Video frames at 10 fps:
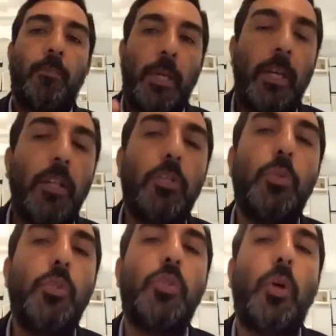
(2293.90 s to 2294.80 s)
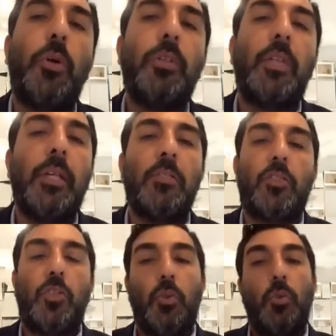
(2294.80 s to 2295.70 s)
He'll do certain things
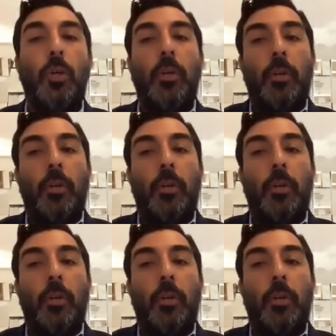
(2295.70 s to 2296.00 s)
to